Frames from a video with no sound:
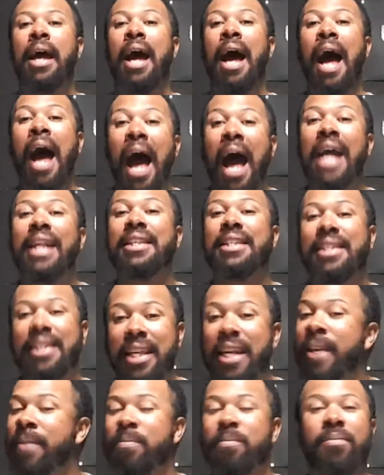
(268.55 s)
hot
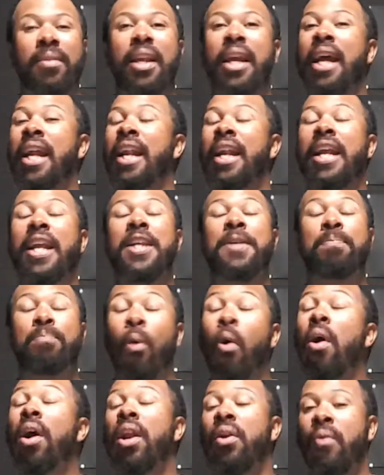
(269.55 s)
seat, and it is
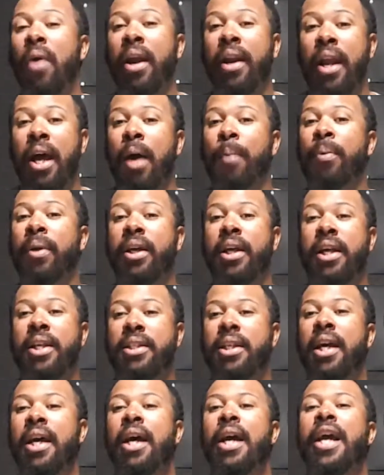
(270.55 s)
boiling right now because
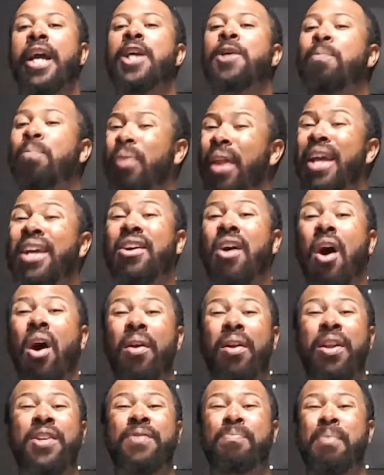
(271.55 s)
his play
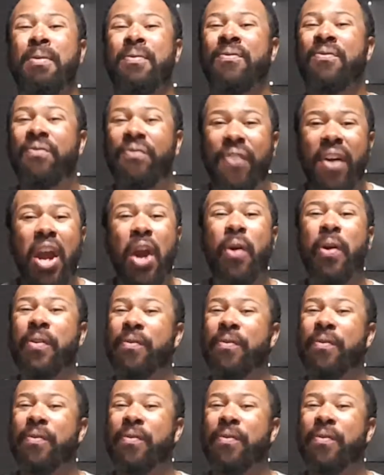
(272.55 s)
calling has been very,